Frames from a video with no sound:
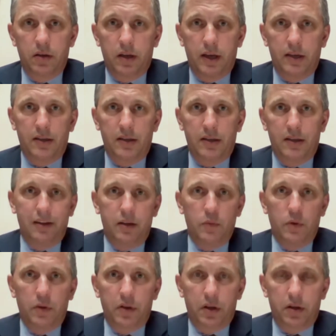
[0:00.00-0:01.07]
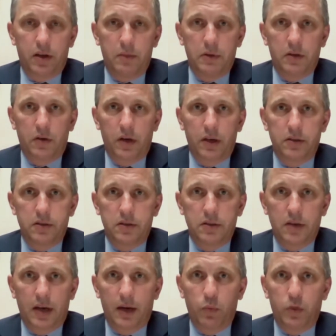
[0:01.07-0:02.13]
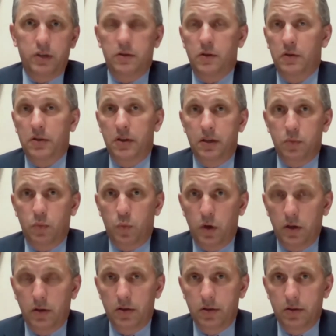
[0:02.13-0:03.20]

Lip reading: like dealing with the climate crisis. I wish those things weren't.